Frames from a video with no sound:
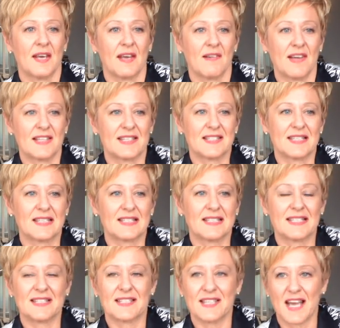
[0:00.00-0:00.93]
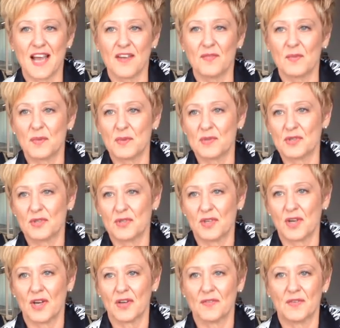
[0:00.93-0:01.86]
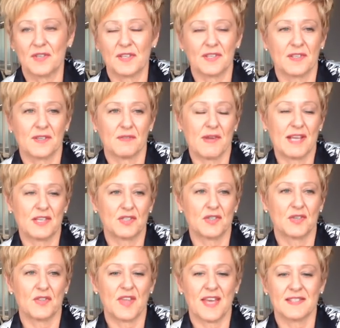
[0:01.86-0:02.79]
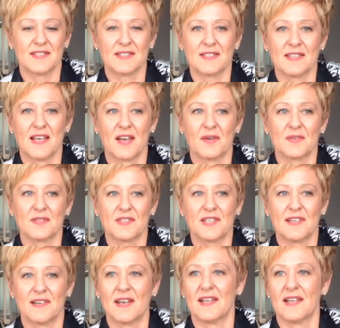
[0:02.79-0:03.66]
around 60 staff, and we were doing over around 2,000 cycles a year.